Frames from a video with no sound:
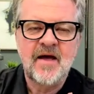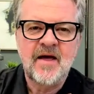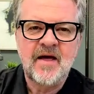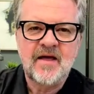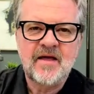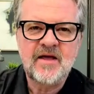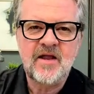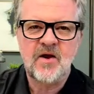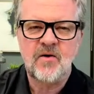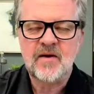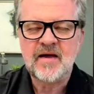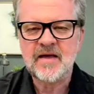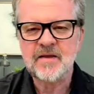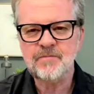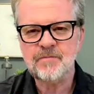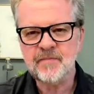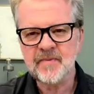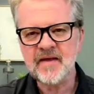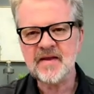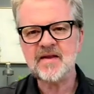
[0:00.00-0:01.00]
you know,
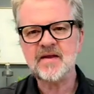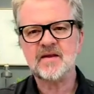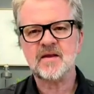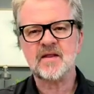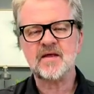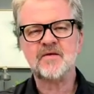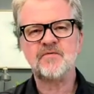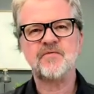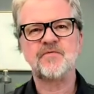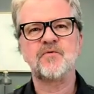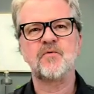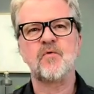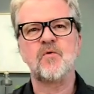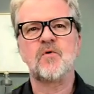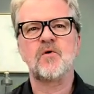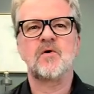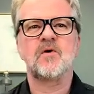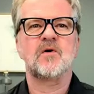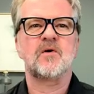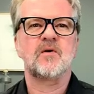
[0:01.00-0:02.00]
admittedly,
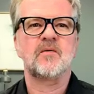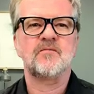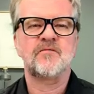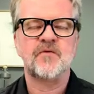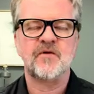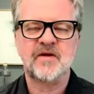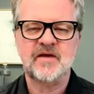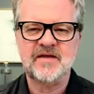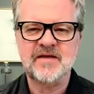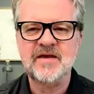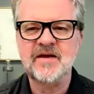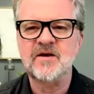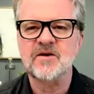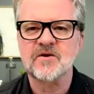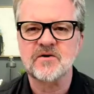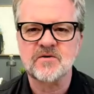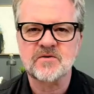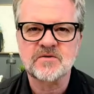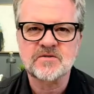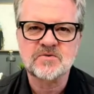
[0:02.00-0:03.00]
for
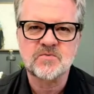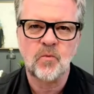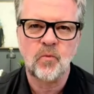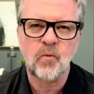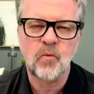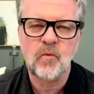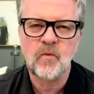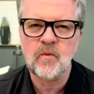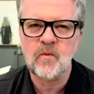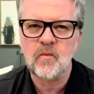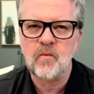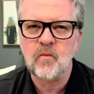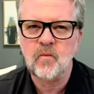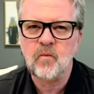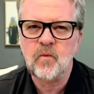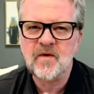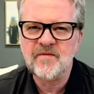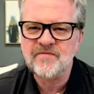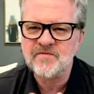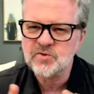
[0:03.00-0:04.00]
years,
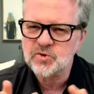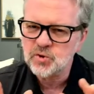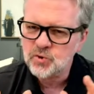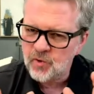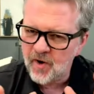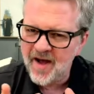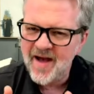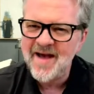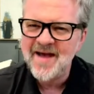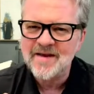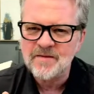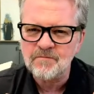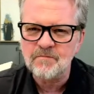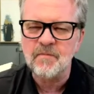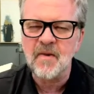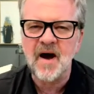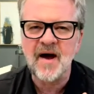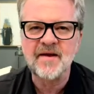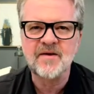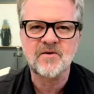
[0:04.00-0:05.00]
we've tried
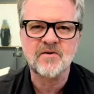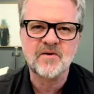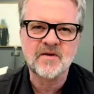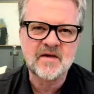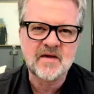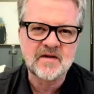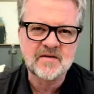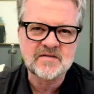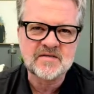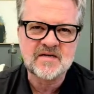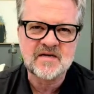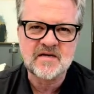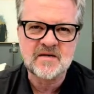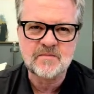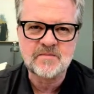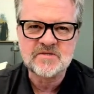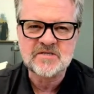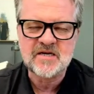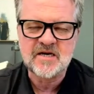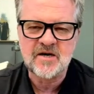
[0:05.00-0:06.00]
minor league
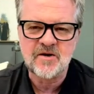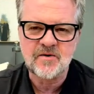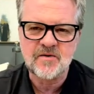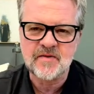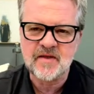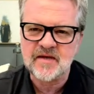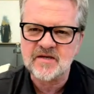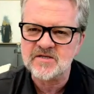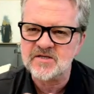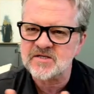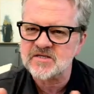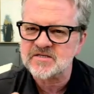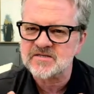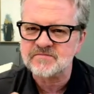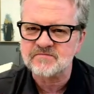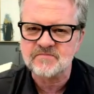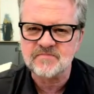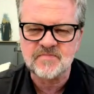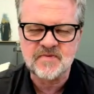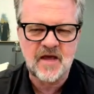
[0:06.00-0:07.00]
teams here, and
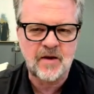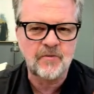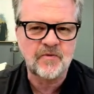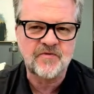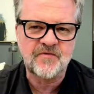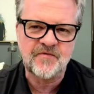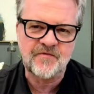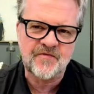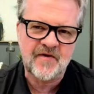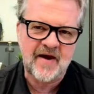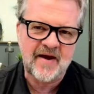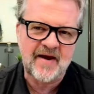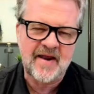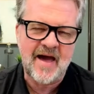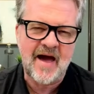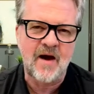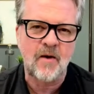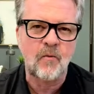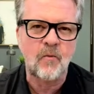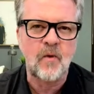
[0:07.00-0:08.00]
they would fade
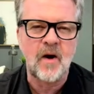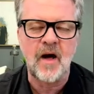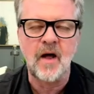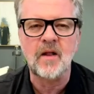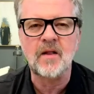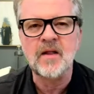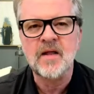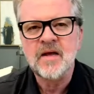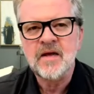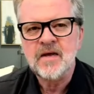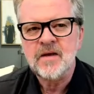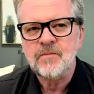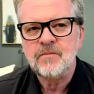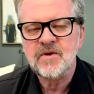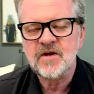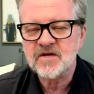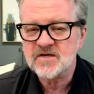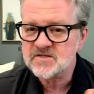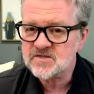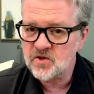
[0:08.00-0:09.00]
out. Well,
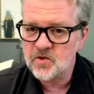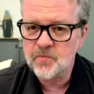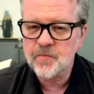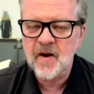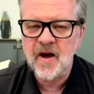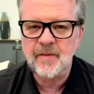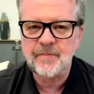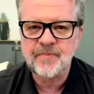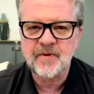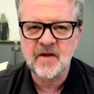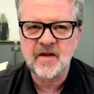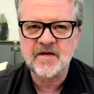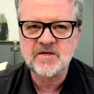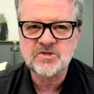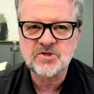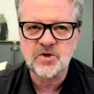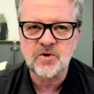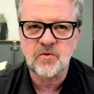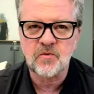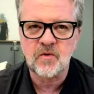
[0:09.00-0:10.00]
because of the
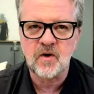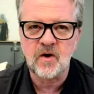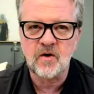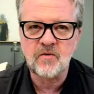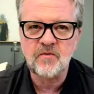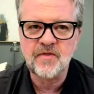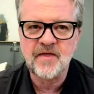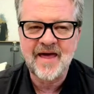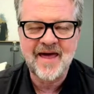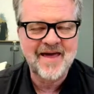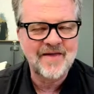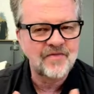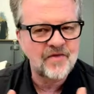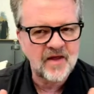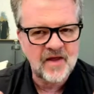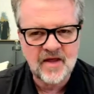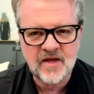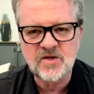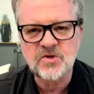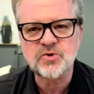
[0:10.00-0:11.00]
population growth and
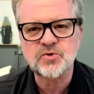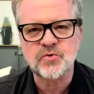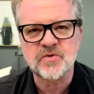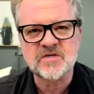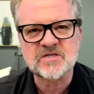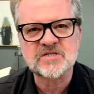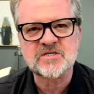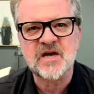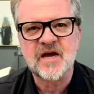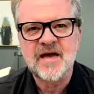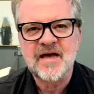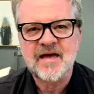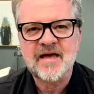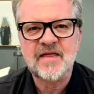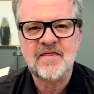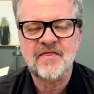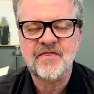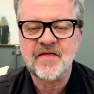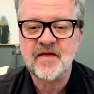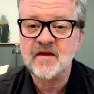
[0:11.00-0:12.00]
the interest
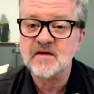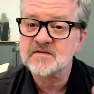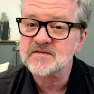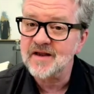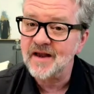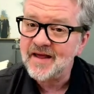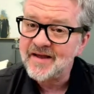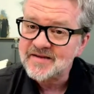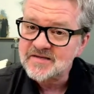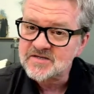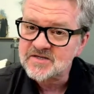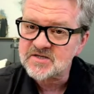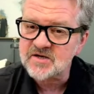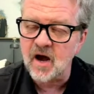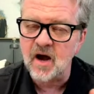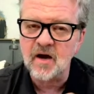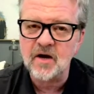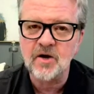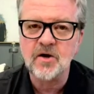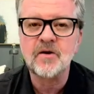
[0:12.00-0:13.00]
in things like
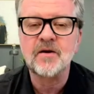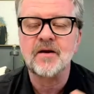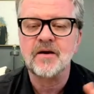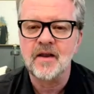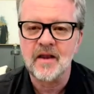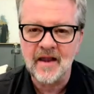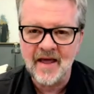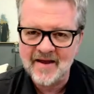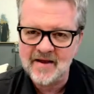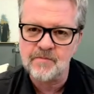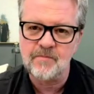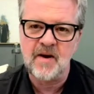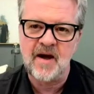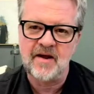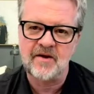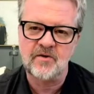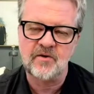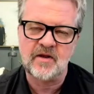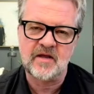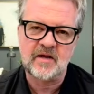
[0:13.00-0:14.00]
soccer, like
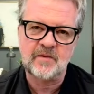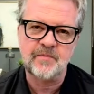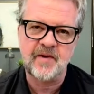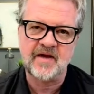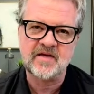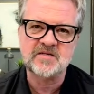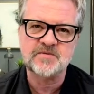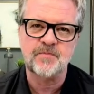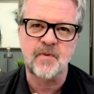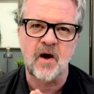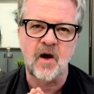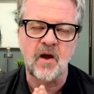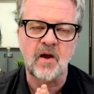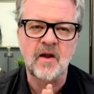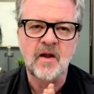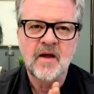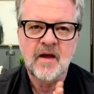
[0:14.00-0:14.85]
minor league baseball,